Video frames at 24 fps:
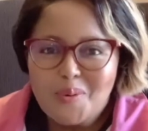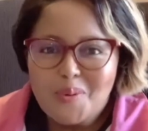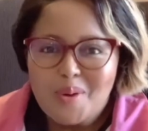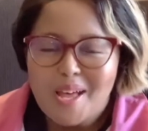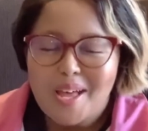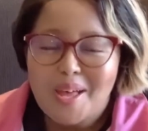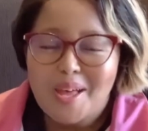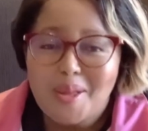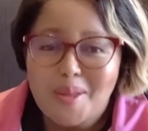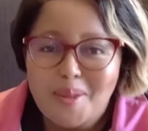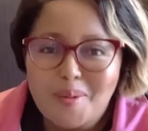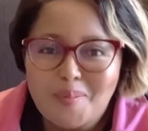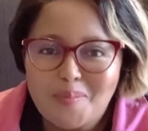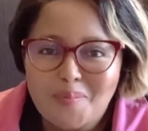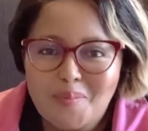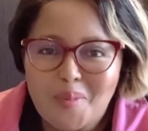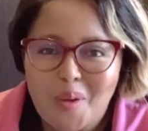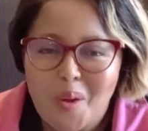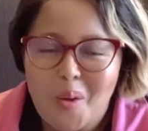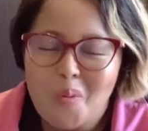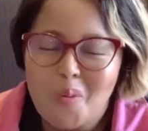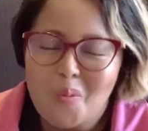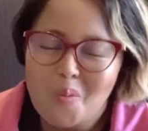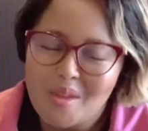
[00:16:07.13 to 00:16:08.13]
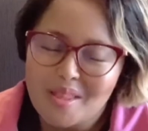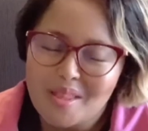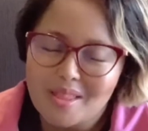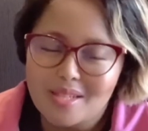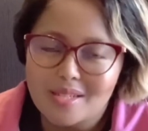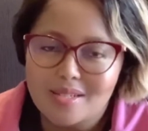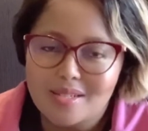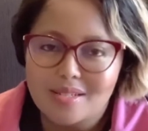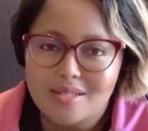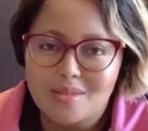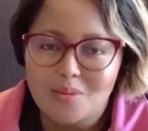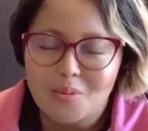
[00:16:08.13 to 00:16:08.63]
um, when
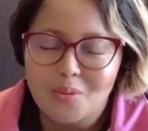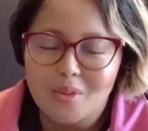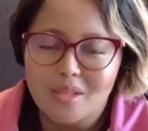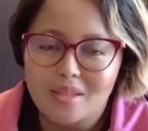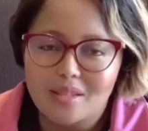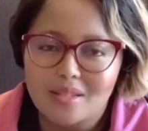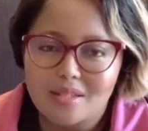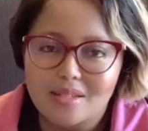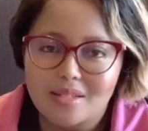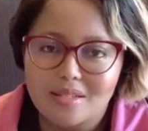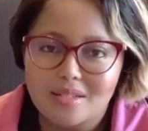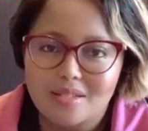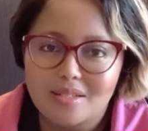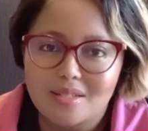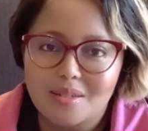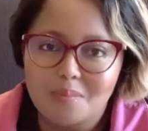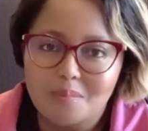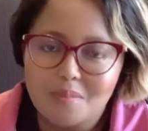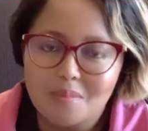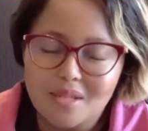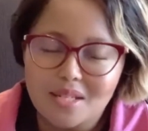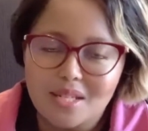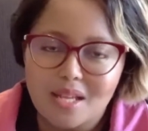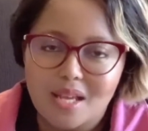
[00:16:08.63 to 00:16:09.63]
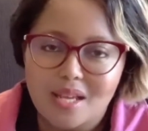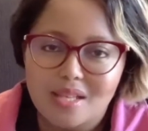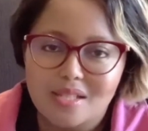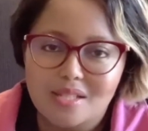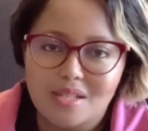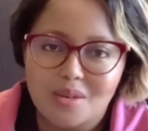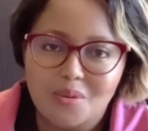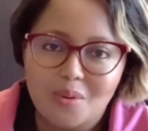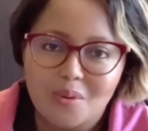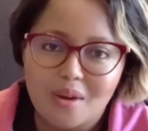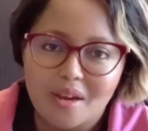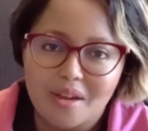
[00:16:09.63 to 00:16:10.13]
the sh- when the shipment has
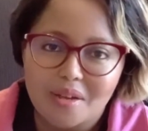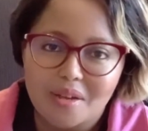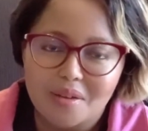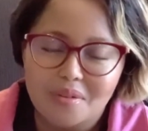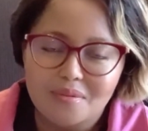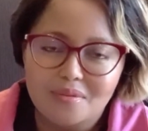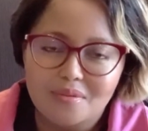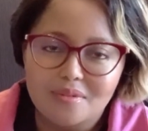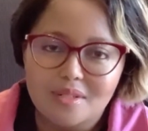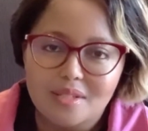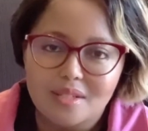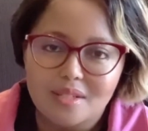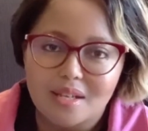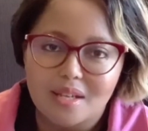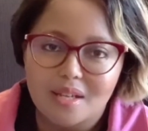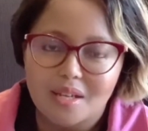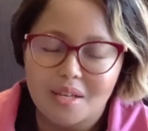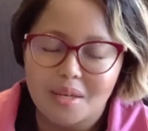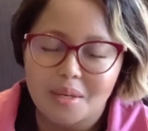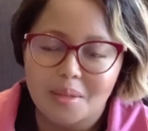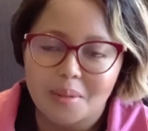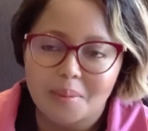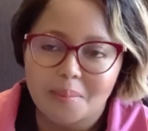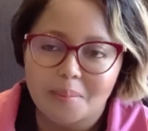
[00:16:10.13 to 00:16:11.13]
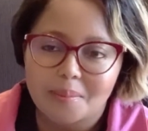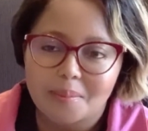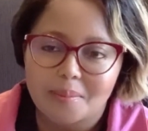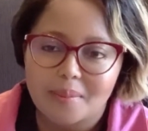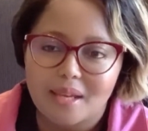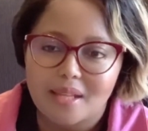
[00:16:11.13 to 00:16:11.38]
arrived um,